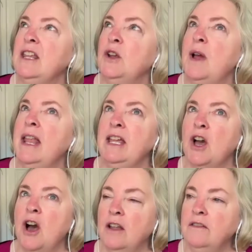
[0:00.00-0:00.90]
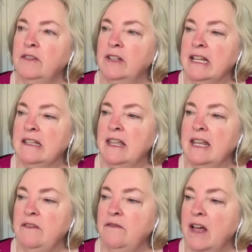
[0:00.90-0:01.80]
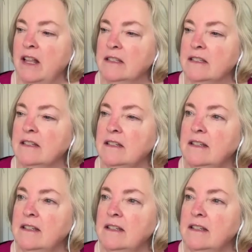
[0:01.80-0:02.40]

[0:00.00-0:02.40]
you know, any conflict that he felt